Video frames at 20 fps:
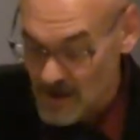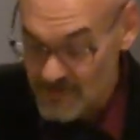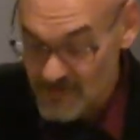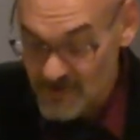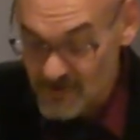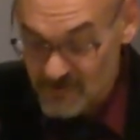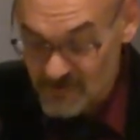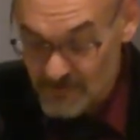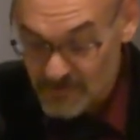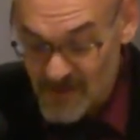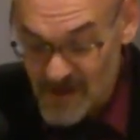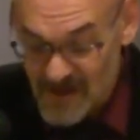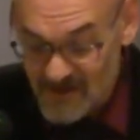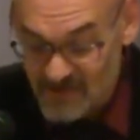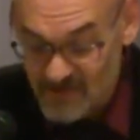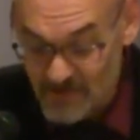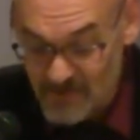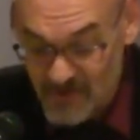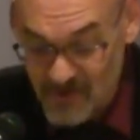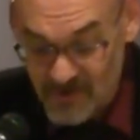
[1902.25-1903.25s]
There's a
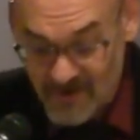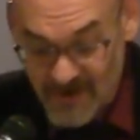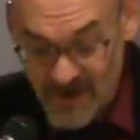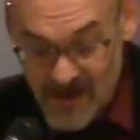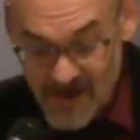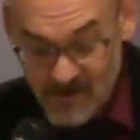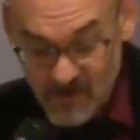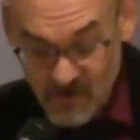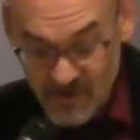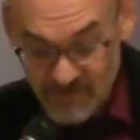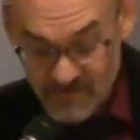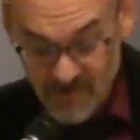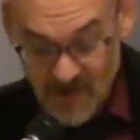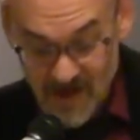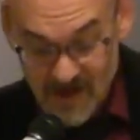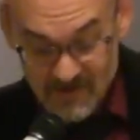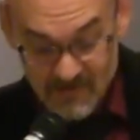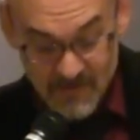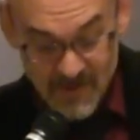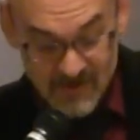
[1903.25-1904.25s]
possibility I could have
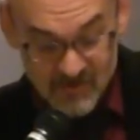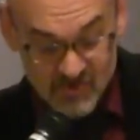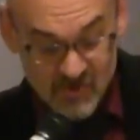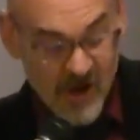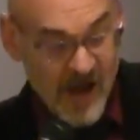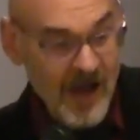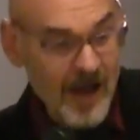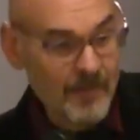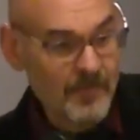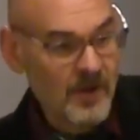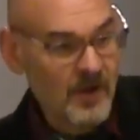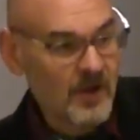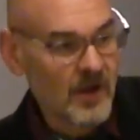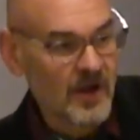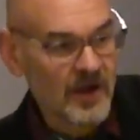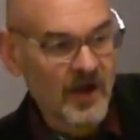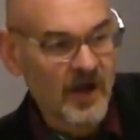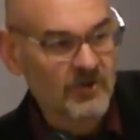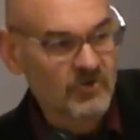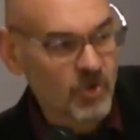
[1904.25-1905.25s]
lost my job
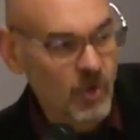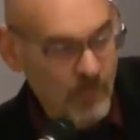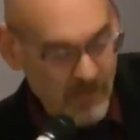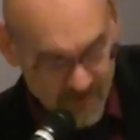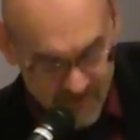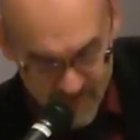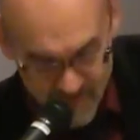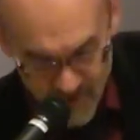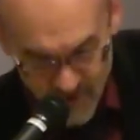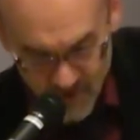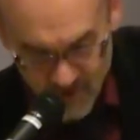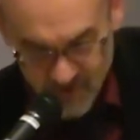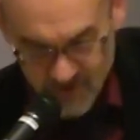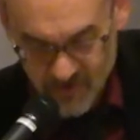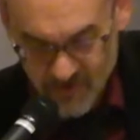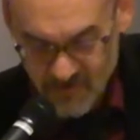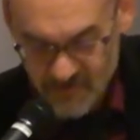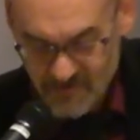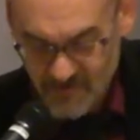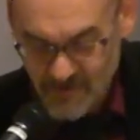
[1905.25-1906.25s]
on October
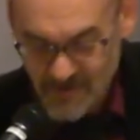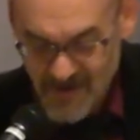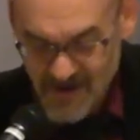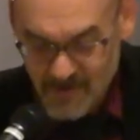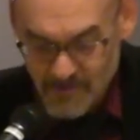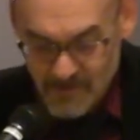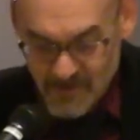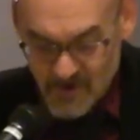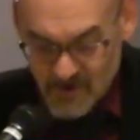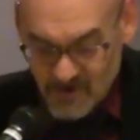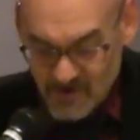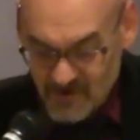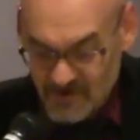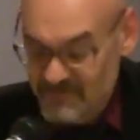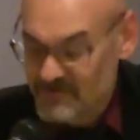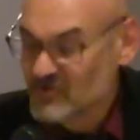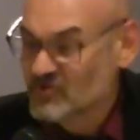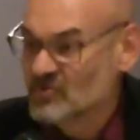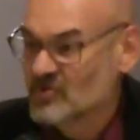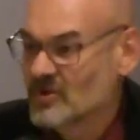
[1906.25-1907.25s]
1st from Edinburgh
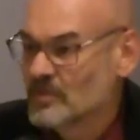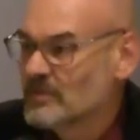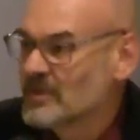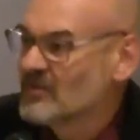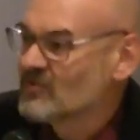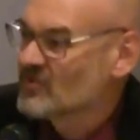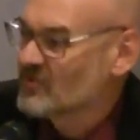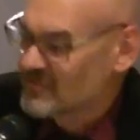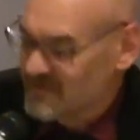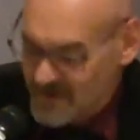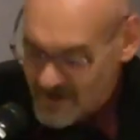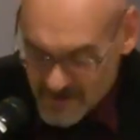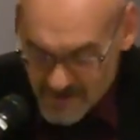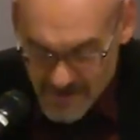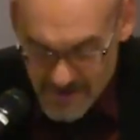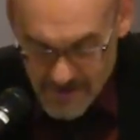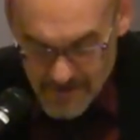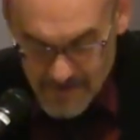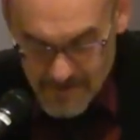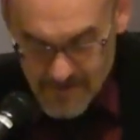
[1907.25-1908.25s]
University of
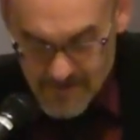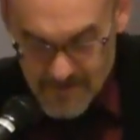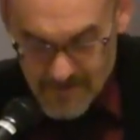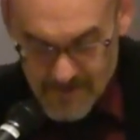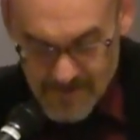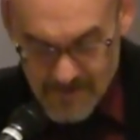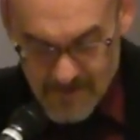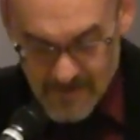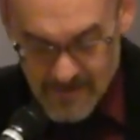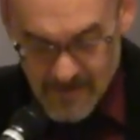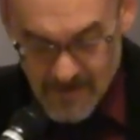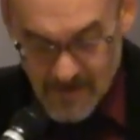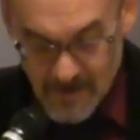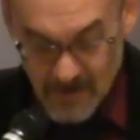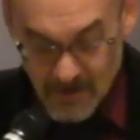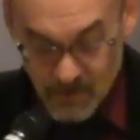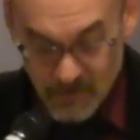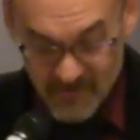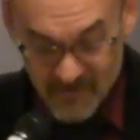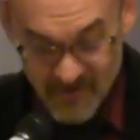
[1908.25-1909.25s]
Pennsylvania.
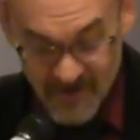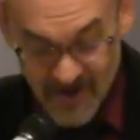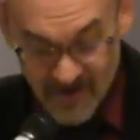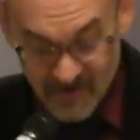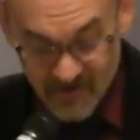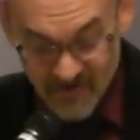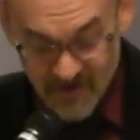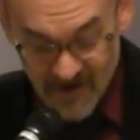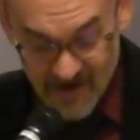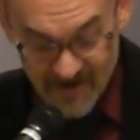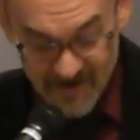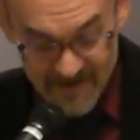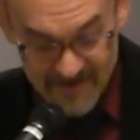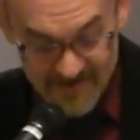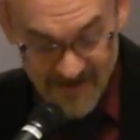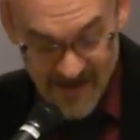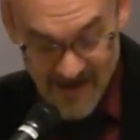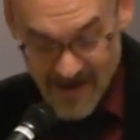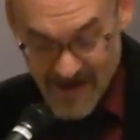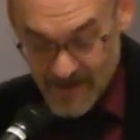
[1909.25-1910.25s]
It was an unsettling
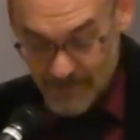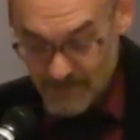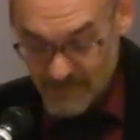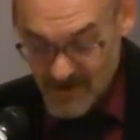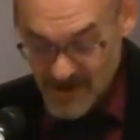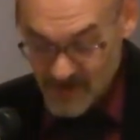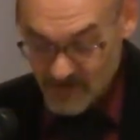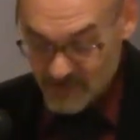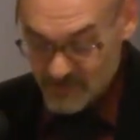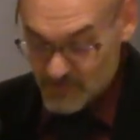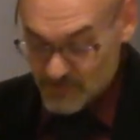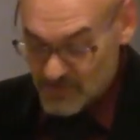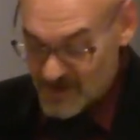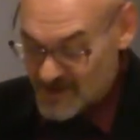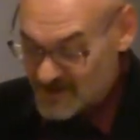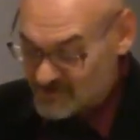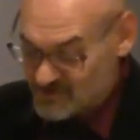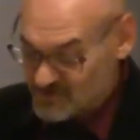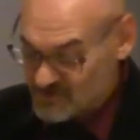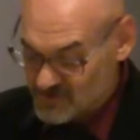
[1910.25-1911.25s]
time, but I was
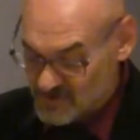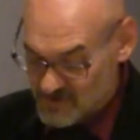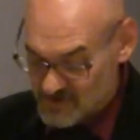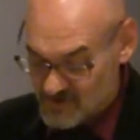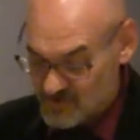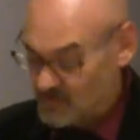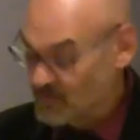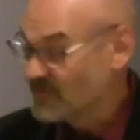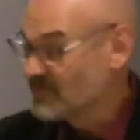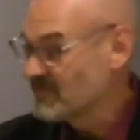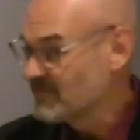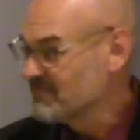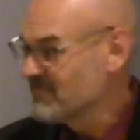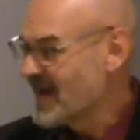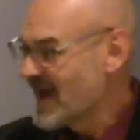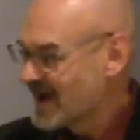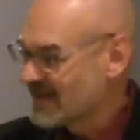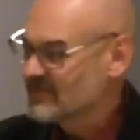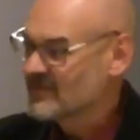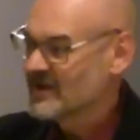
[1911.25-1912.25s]
blessed with the
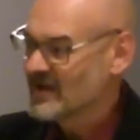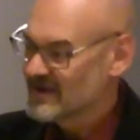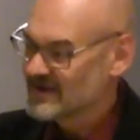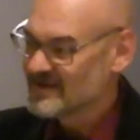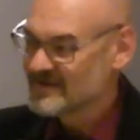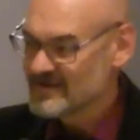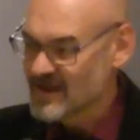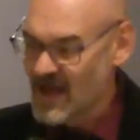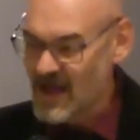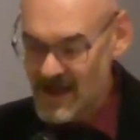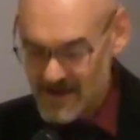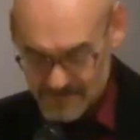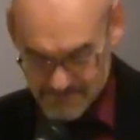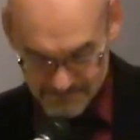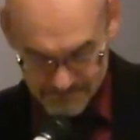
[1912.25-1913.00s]
fact that I did not.